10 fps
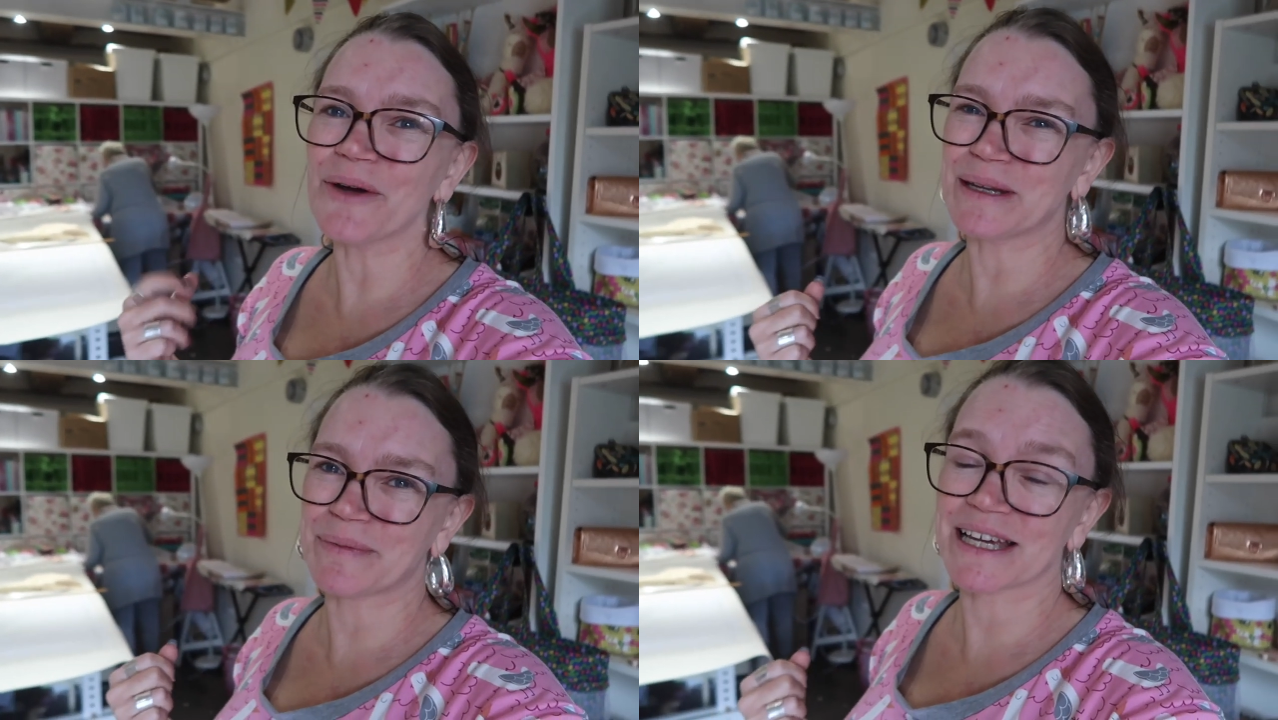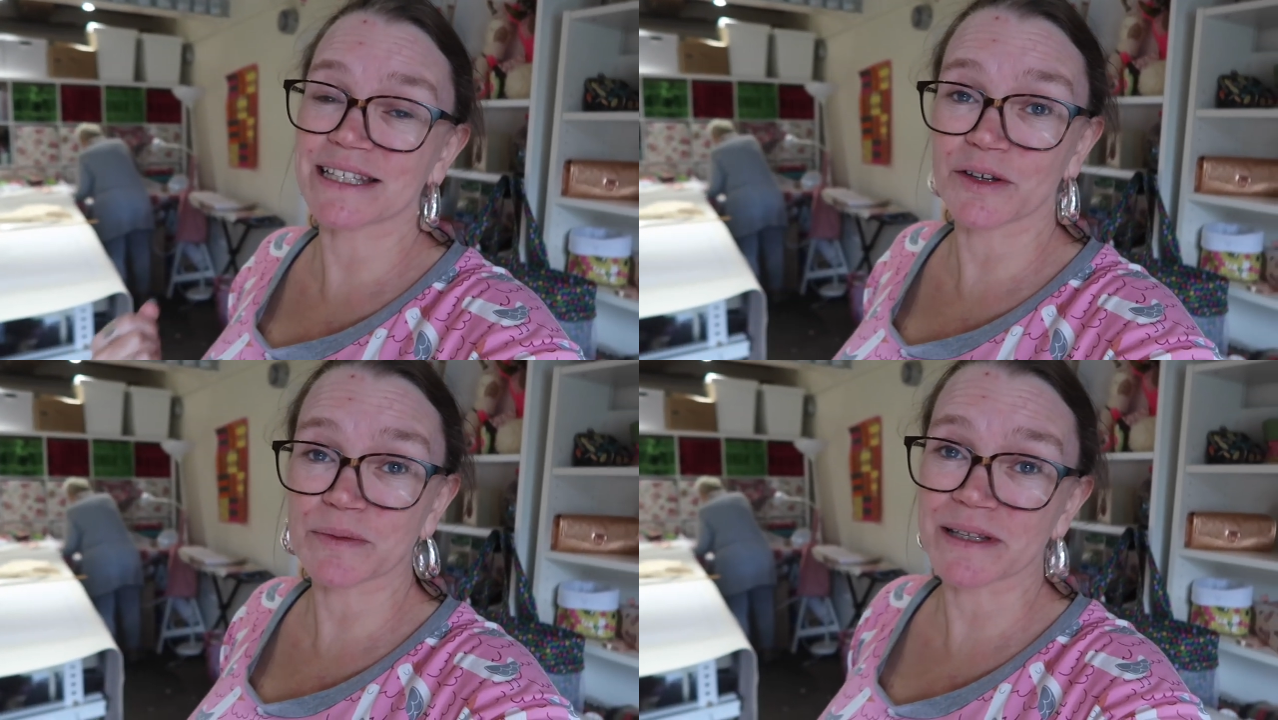Only
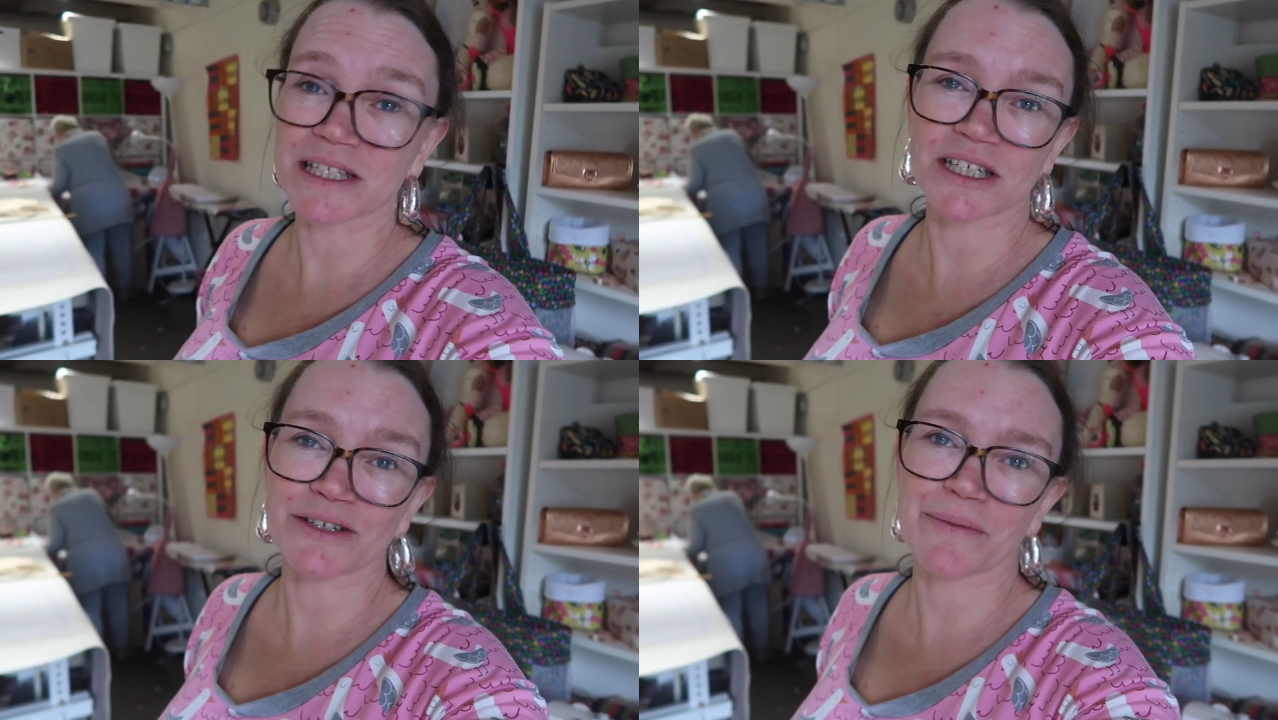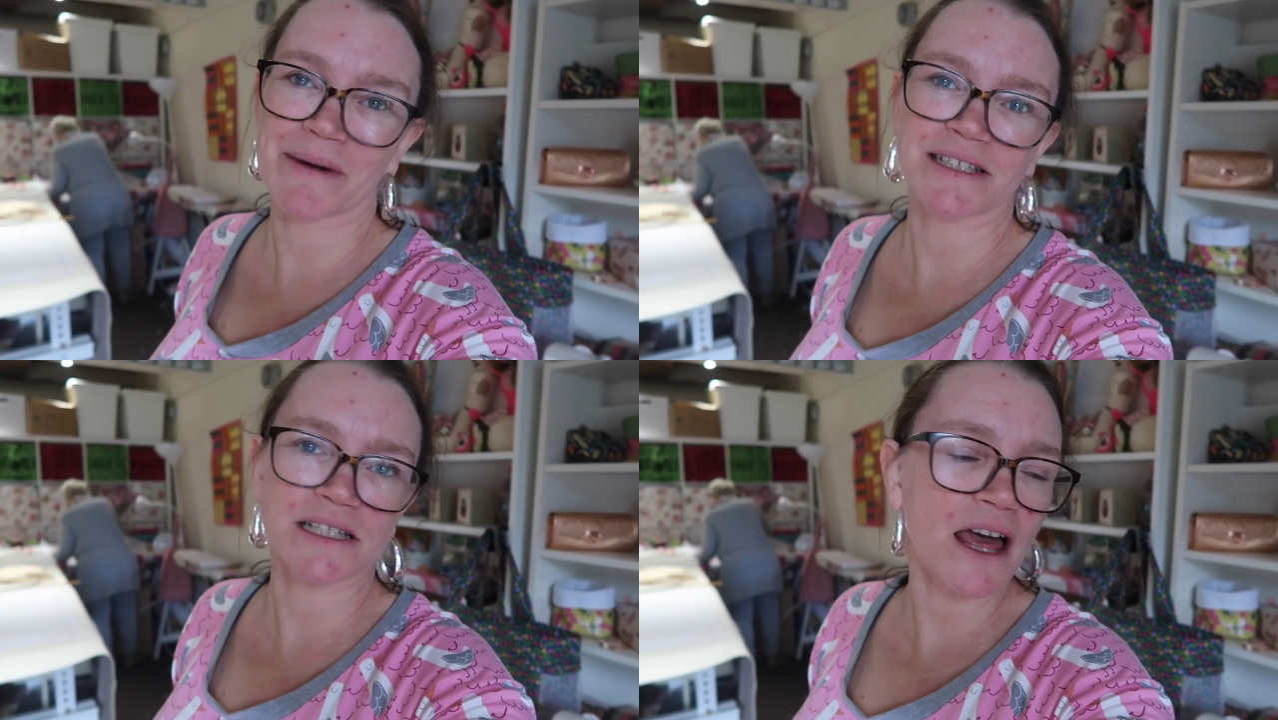because Elspeth's just
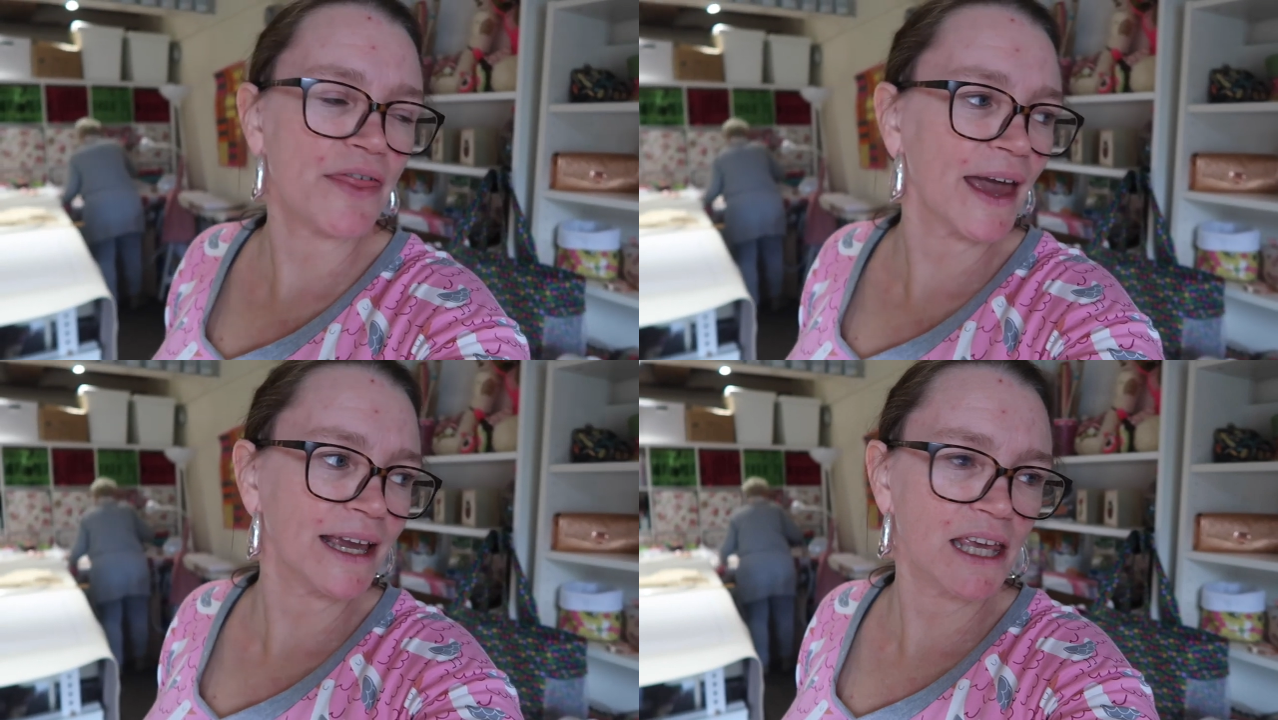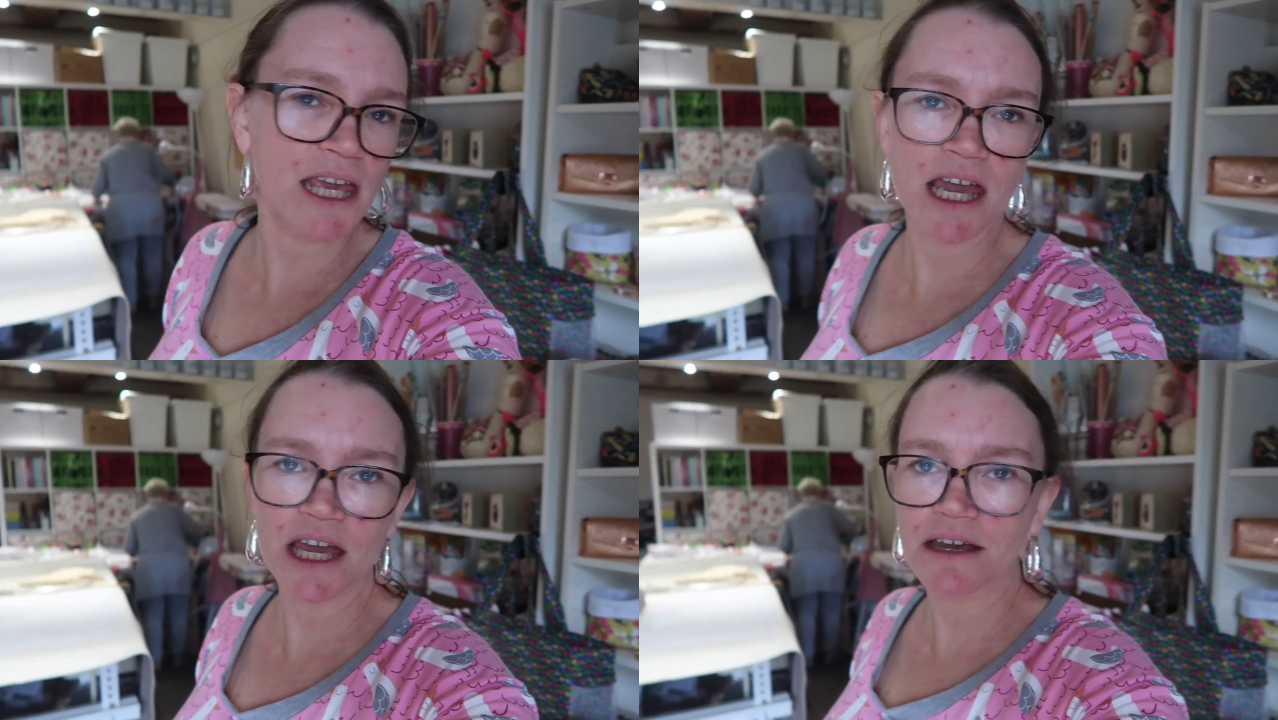reminded her, thank
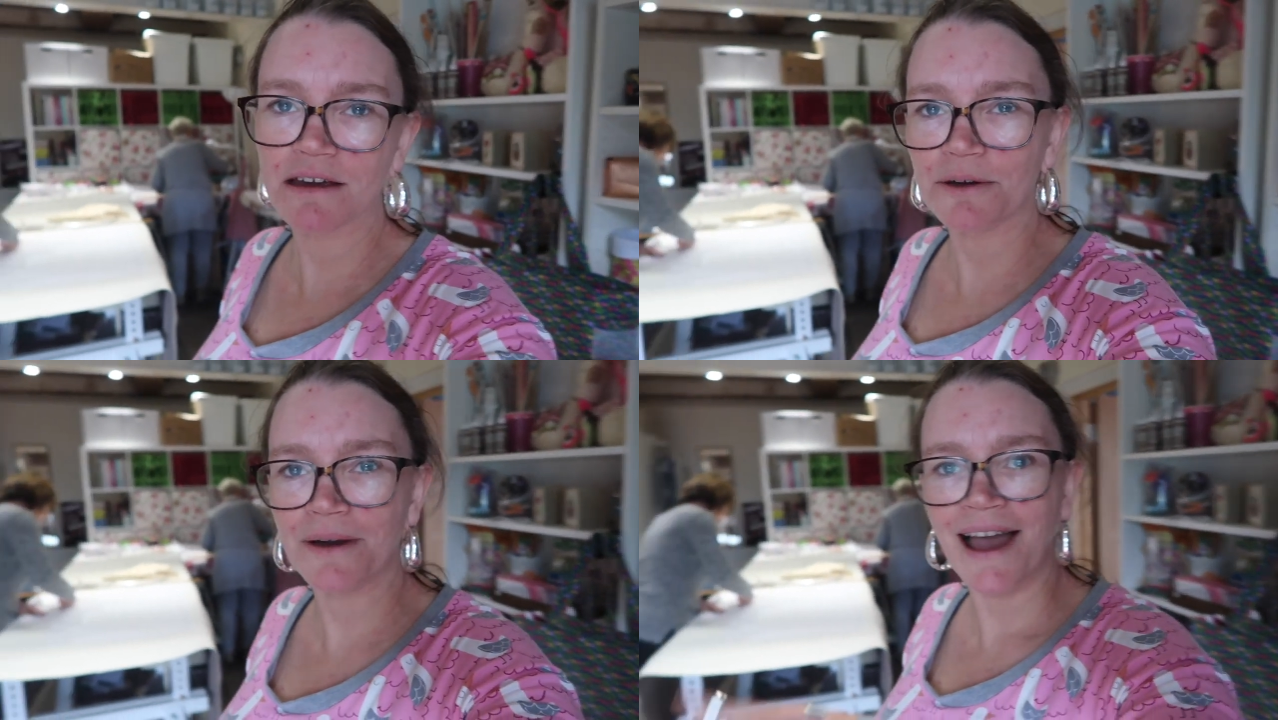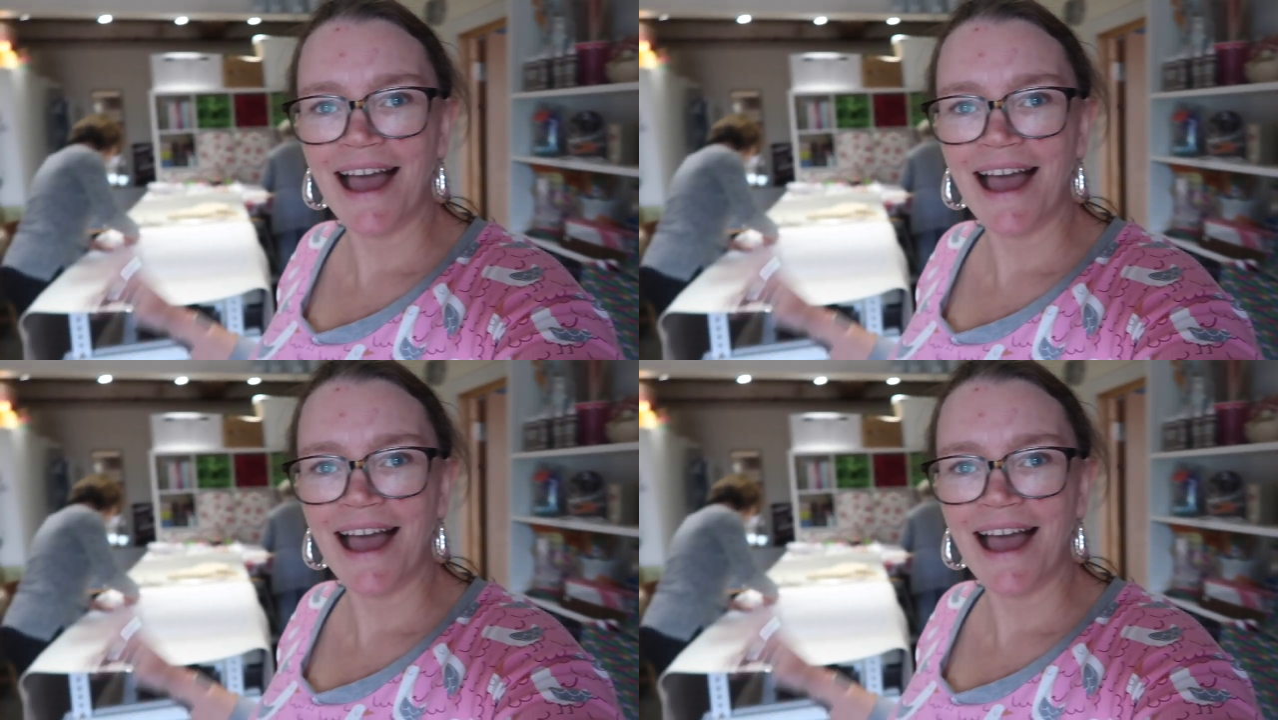you.